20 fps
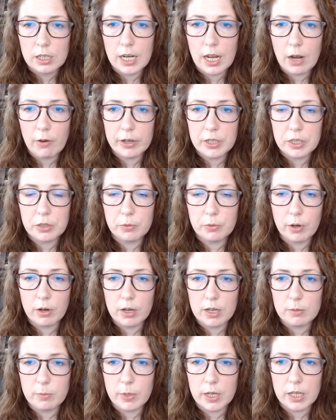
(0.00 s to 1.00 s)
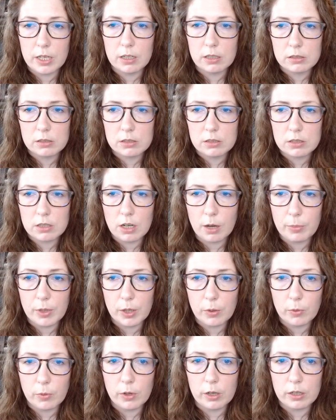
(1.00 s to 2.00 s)
Now I knew where he'd been,
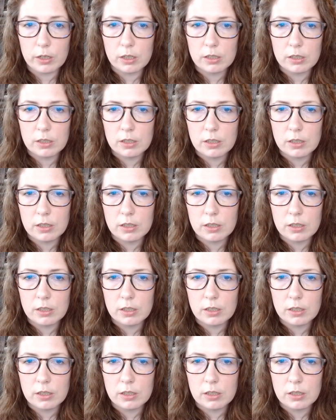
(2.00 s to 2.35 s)
chopping wood.